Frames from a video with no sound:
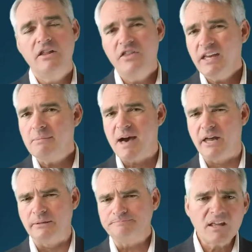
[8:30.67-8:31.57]
Think
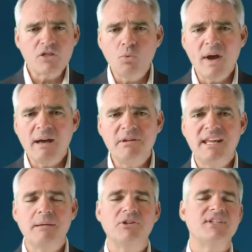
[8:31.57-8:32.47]
about it. The web
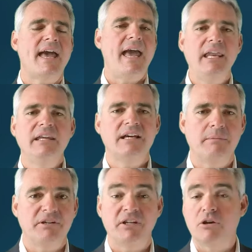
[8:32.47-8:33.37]
enables any
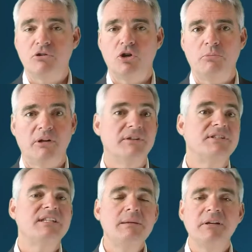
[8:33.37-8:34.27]
company to go global
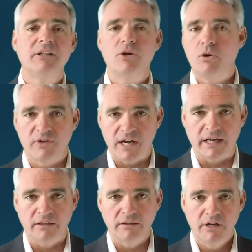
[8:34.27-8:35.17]
seemingly overnight.